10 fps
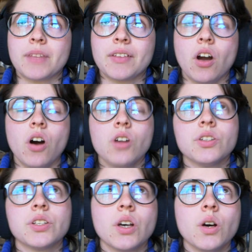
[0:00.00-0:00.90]
And then
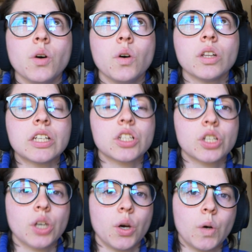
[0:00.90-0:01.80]
also, let's
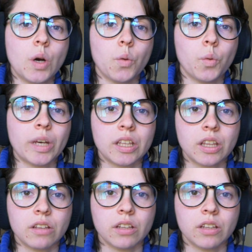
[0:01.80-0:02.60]
go with